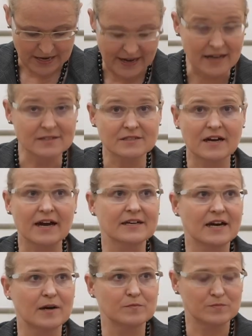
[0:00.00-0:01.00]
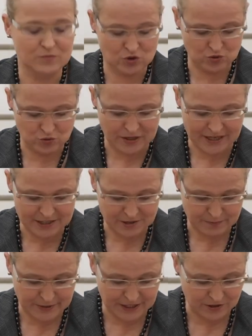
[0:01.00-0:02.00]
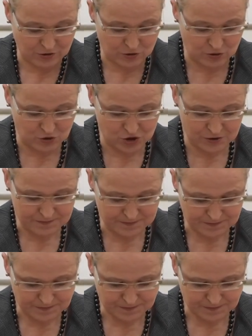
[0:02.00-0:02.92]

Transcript: And I come to aid my conclusion.